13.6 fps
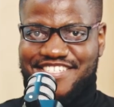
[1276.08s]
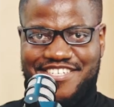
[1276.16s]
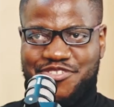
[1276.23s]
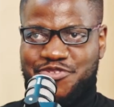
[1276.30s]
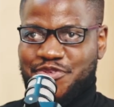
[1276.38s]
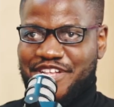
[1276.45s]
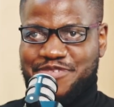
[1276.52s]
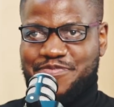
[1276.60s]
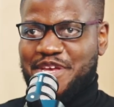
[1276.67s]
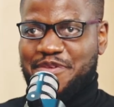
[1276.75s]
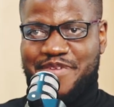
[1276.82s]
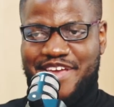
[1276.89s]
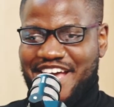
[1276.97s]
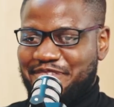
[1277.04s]
a tune that's
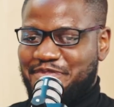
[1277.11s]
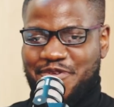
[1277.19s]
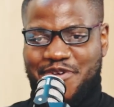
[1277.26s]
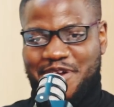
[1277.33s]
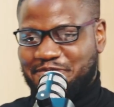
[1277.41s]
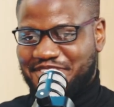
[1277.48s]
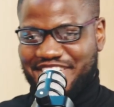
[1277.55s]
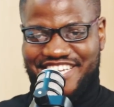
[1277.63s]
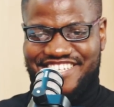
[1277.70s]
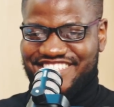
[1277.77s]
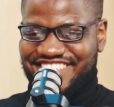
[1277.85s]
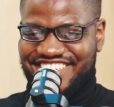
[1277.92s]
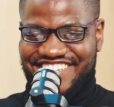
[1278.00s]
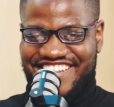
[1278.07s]
making me happy while I'm drinking
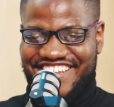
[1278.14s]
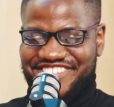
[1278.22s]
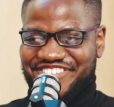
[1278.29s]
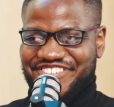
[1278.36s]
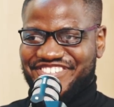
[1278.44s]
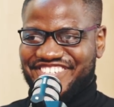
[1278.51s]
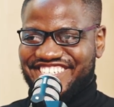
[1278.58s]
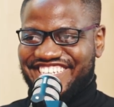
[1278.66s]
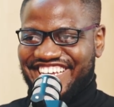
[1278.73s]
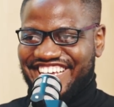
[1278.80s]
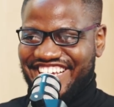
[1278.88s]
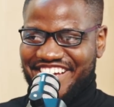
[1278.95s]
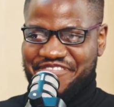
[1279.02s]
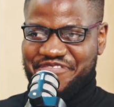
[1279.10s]
tea. And that's so
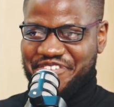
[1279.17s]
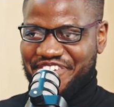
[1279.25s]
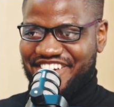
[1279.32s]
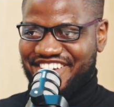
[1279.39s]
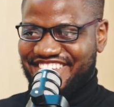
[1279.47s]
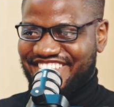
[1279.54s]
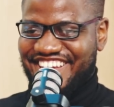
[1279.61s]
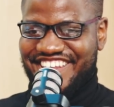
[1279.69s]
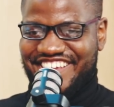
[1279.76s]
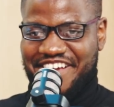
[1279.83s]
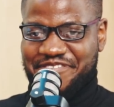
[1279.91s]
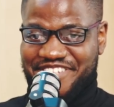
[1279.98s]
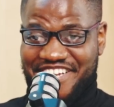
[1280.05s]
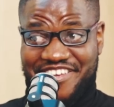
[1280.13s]
today I'm doing it. And then he
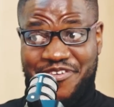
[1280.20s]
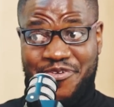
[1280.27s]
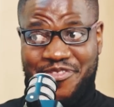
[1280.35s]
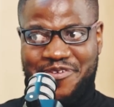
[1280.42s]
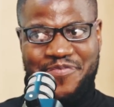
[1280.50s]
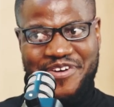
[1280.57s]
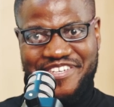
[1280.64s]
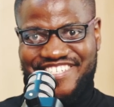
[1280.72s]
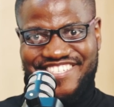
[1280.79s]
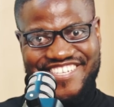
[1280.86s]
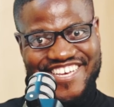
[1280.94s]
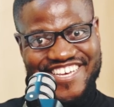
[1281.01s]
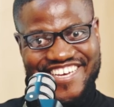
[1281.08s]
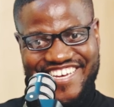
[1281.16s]
comes like, yo, the bosses
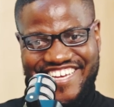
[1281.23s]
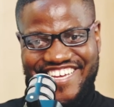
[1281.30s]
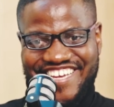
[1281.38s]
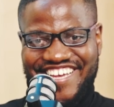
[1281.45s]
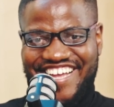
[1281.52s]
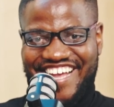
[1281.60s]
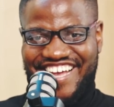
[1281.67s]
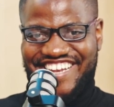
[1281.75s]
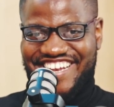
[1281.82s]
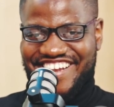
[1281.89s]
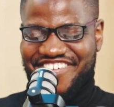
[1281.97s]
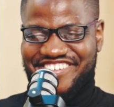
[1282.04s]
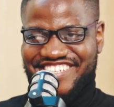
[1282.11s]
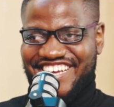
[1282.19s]
are here. And
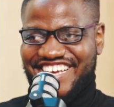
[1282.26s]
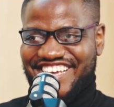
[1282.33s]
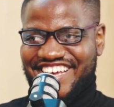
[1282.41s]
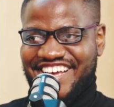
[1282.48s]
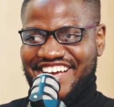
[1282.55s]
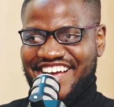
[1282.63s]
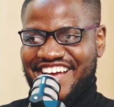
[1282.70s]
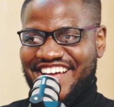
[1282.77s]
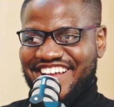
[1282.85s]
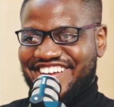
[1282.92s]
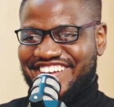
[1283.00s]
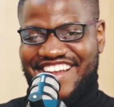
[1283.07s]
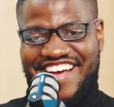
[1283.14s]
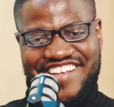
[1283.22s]
I was like,
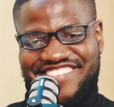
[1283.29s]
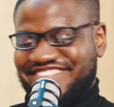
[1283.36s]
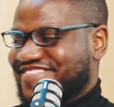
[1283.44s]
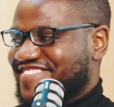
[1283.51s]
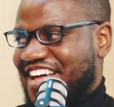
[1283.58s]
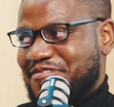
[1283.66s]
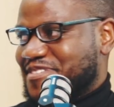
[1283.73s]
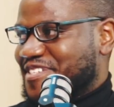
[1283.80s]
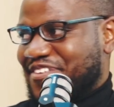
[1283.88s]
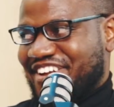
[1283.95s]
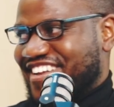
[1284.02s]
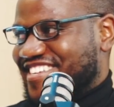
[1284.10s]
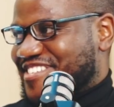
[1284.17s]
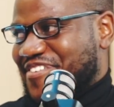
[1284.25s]
nah, I'm still going
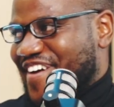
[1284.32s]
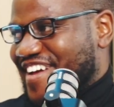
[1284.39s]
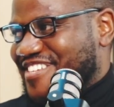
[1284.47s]
to listen to my